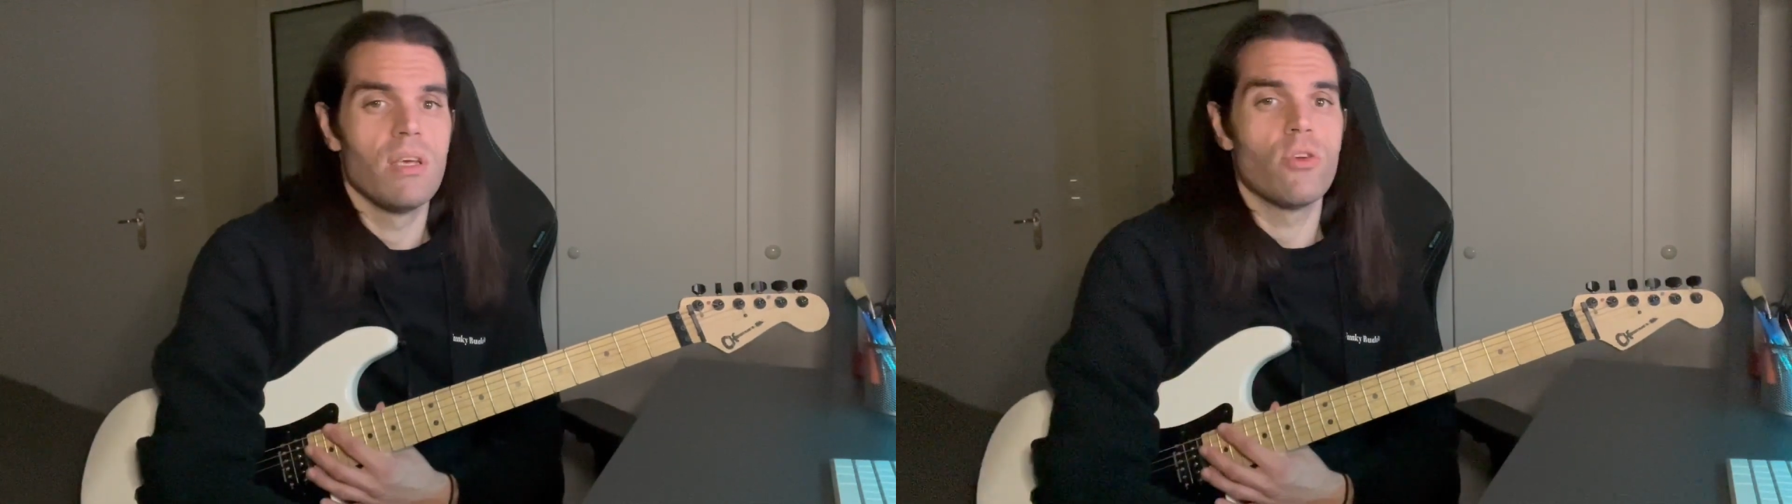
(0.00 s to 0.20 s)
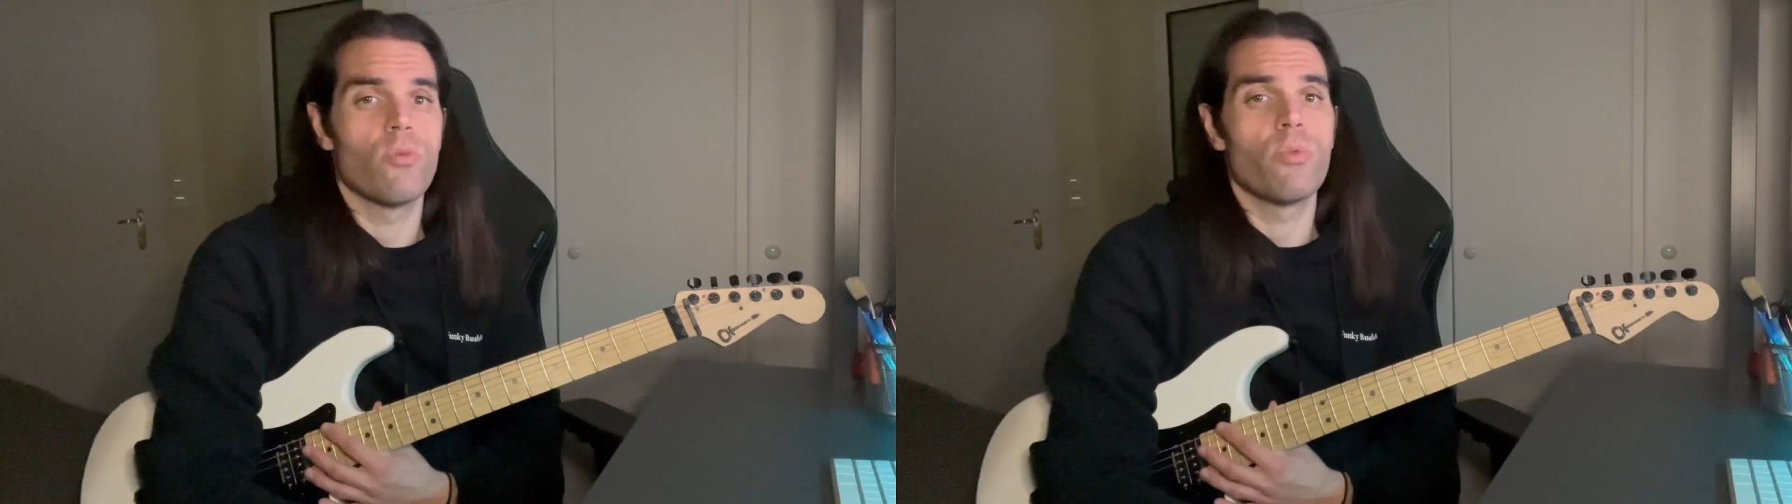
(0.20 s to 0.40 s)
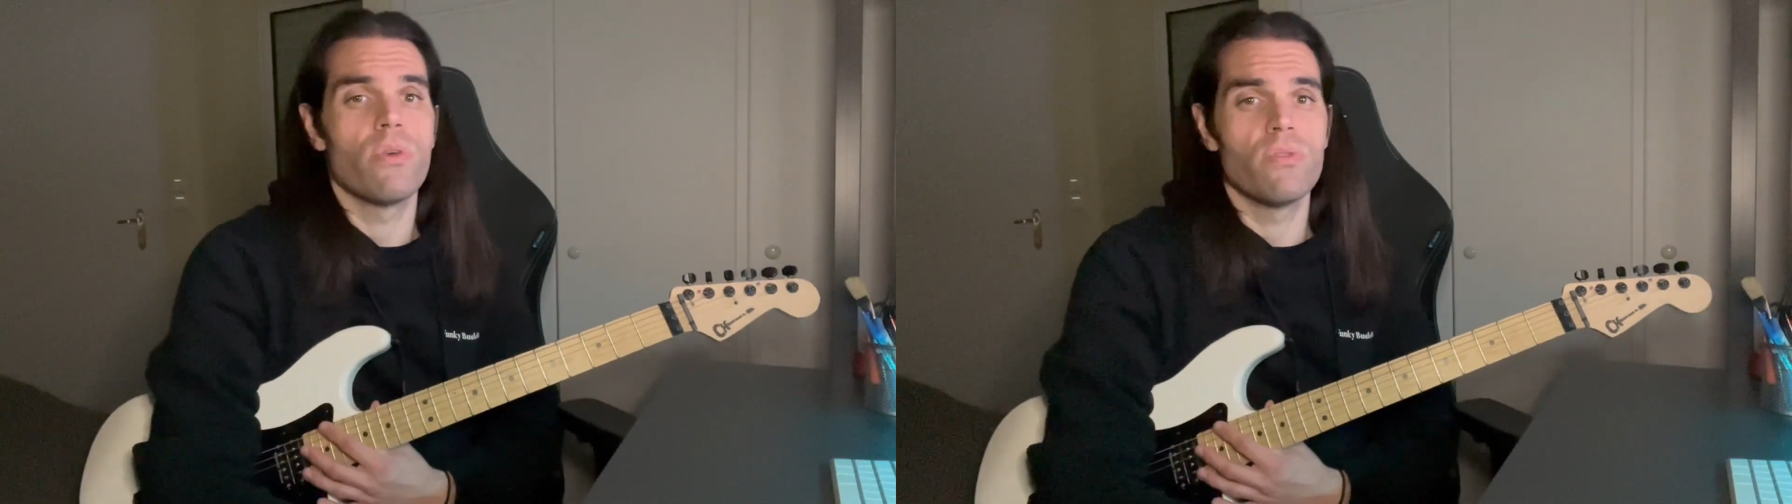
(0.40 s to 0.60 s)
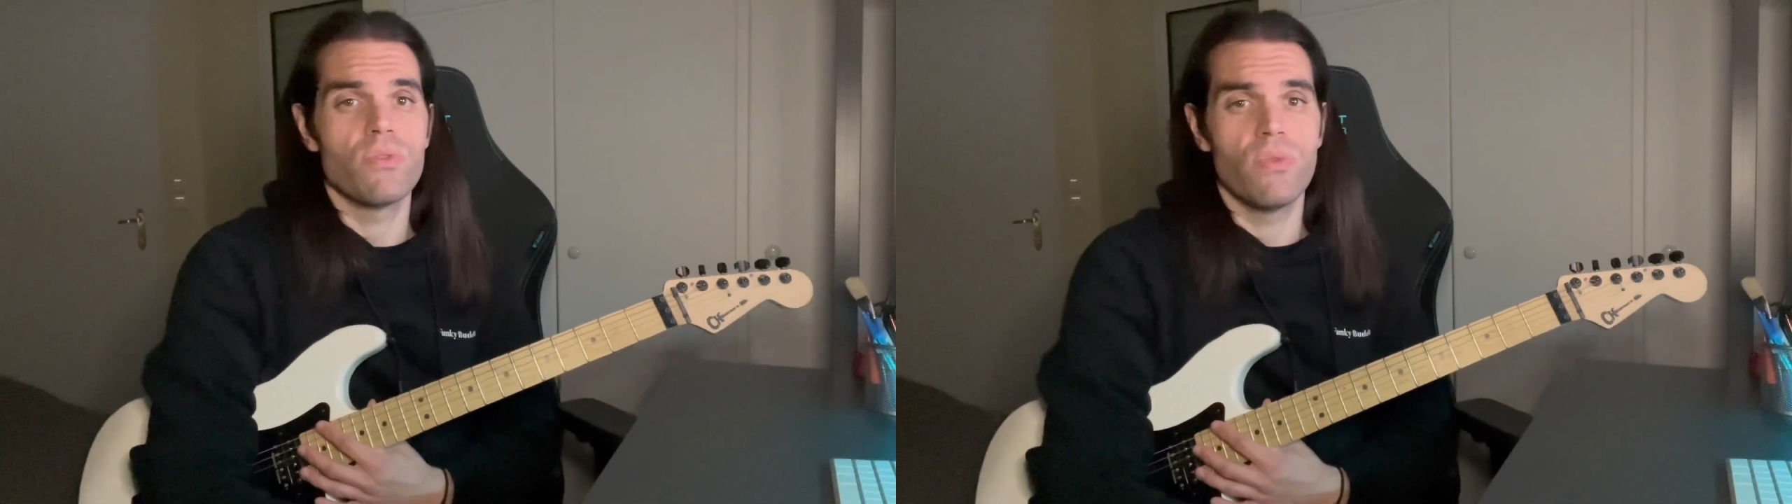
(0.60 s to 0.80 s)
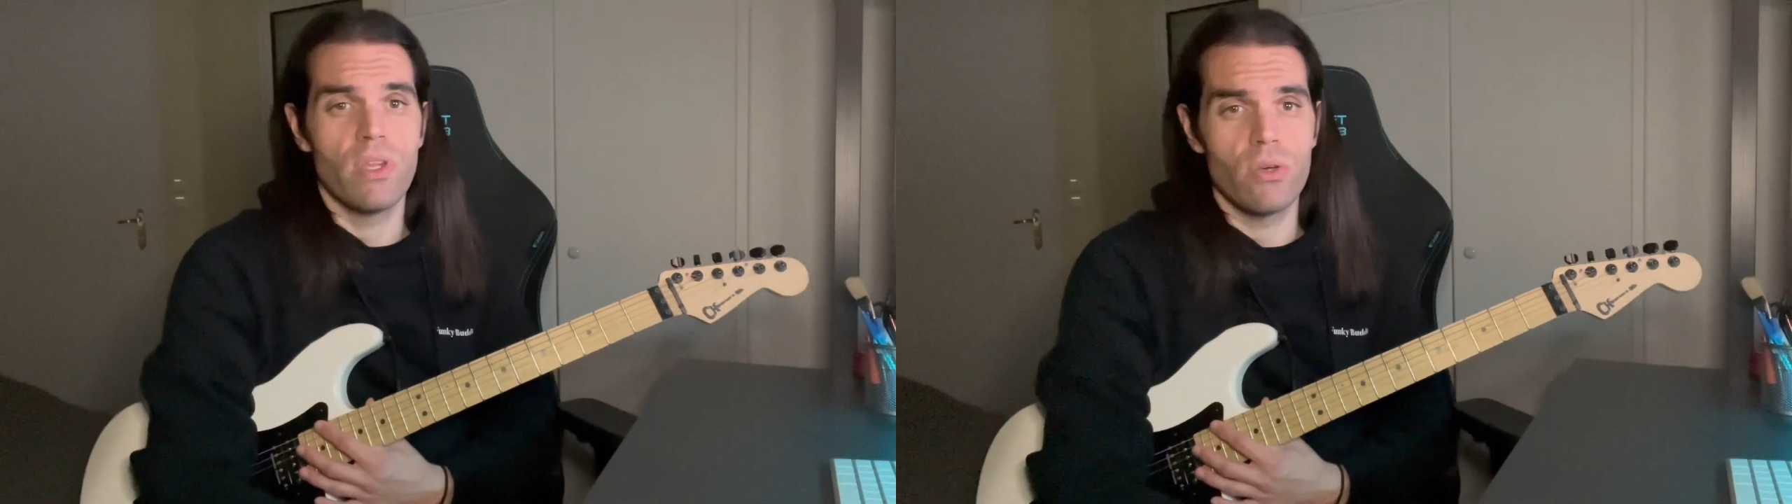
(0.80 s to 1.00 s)
in our previous
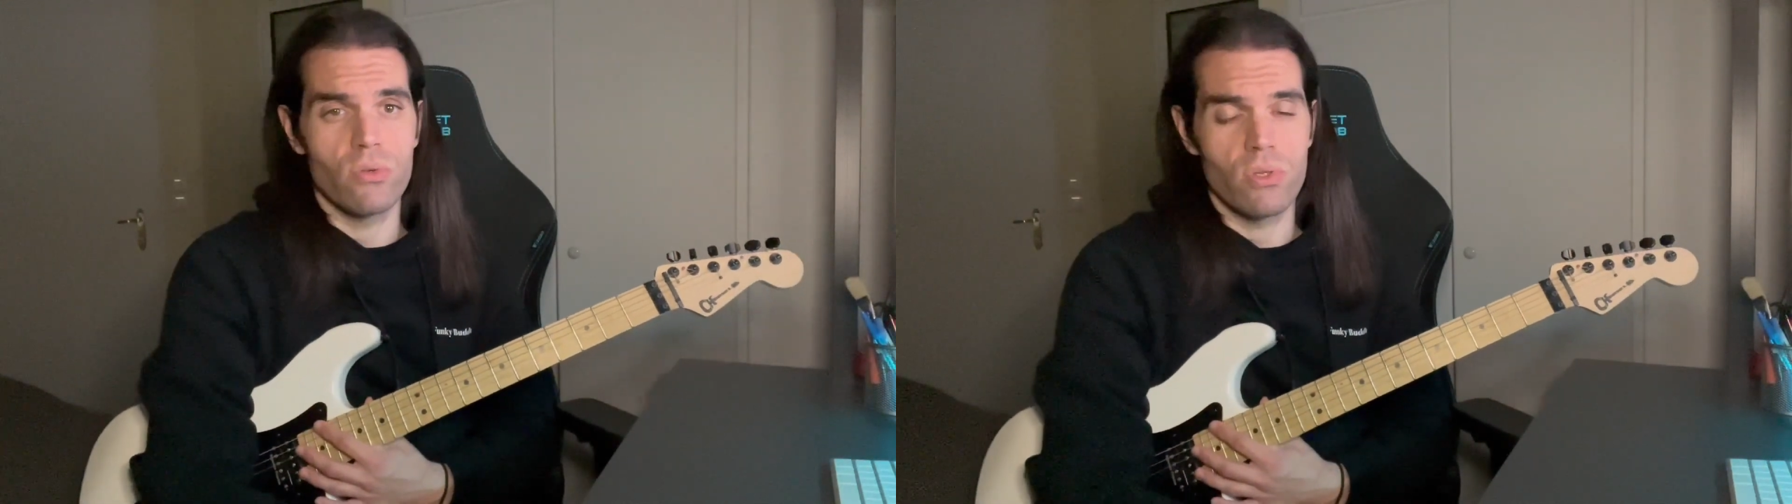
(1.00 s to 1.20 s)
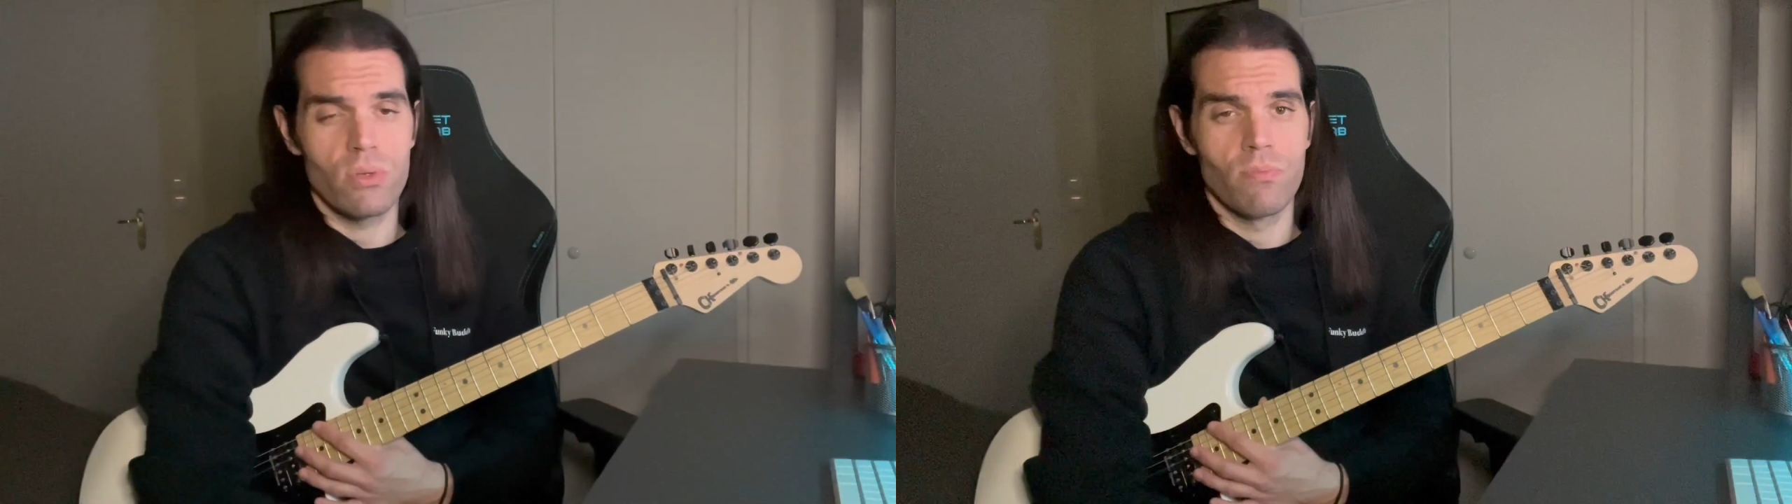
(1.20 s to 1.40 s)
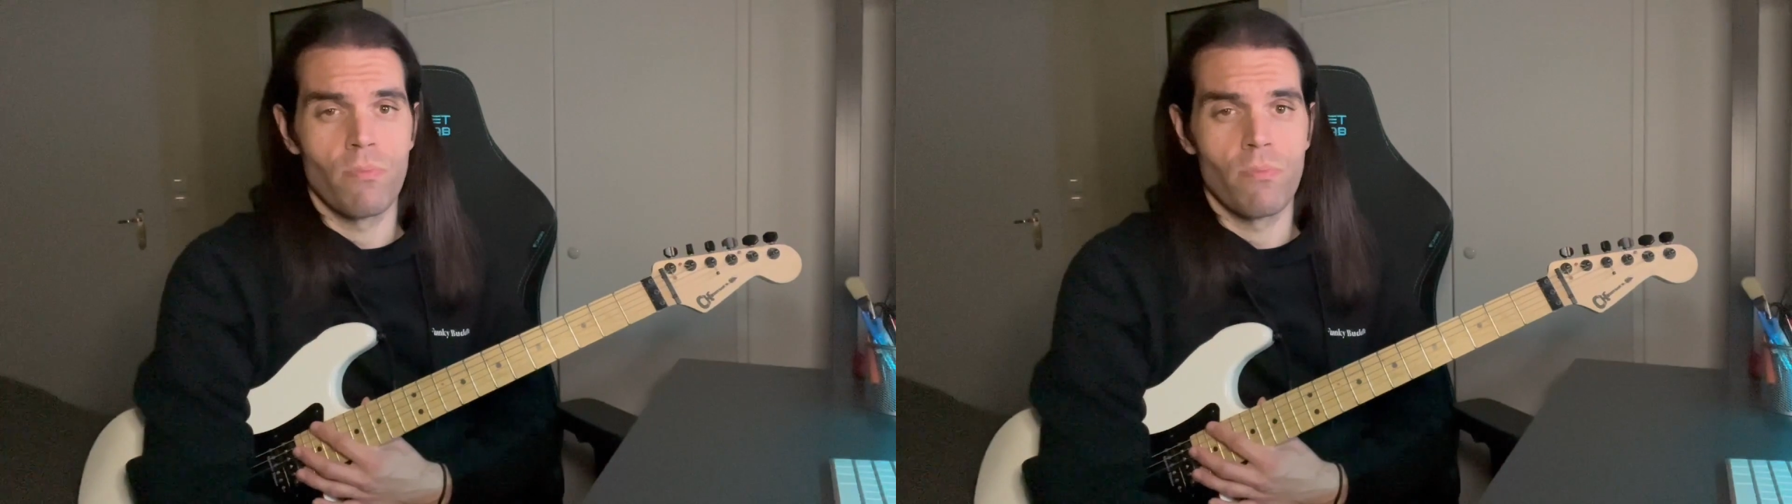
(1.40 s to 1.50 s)
videos.